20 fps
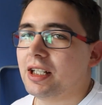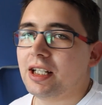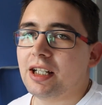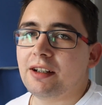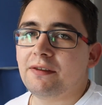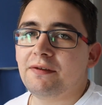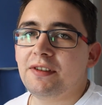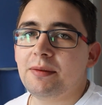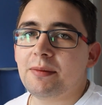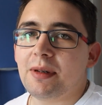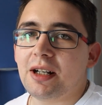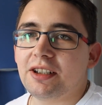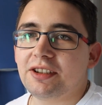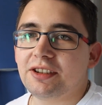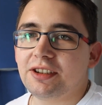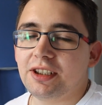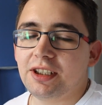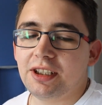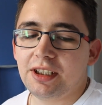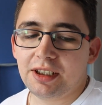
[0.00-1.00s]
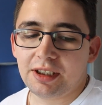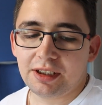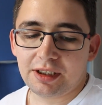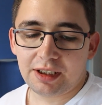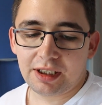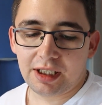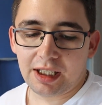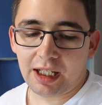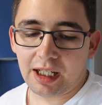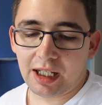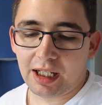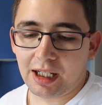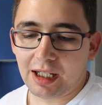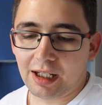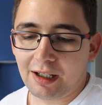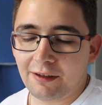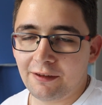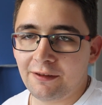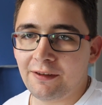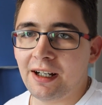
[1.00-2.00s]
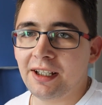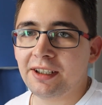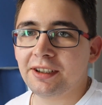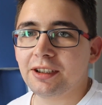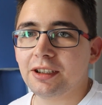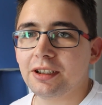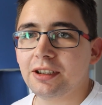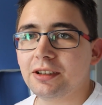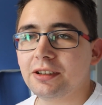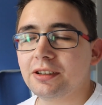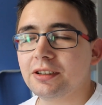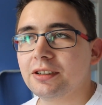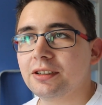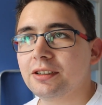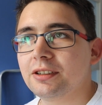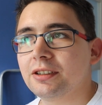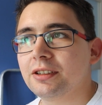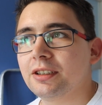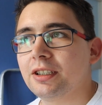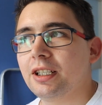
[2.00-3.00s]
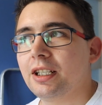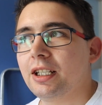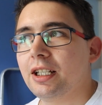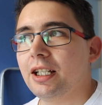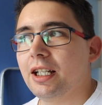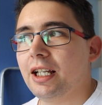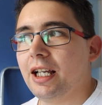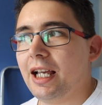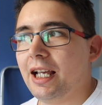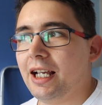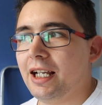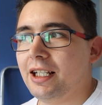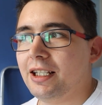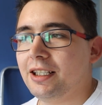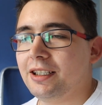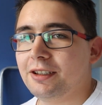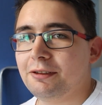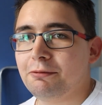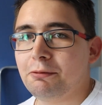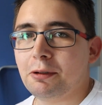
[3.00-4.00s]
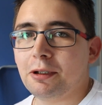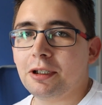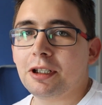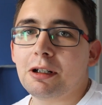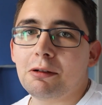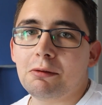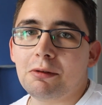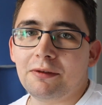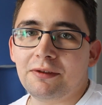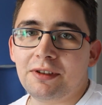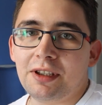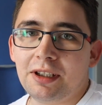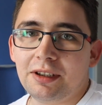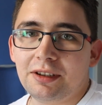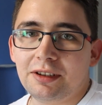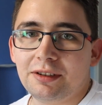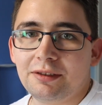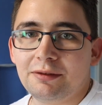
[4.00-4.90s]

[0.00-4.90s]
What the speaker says: vMRC, Vandal, and we'll go with it.